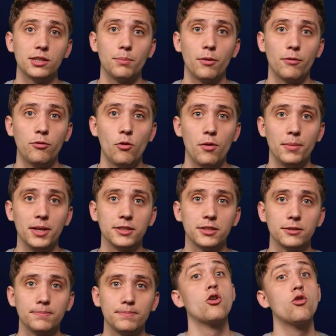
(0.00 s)
the performance.
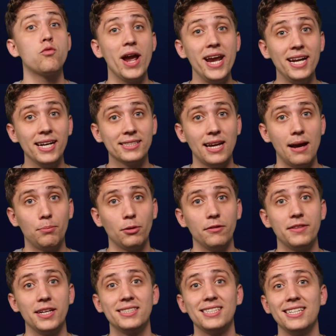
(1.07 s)
A great example of this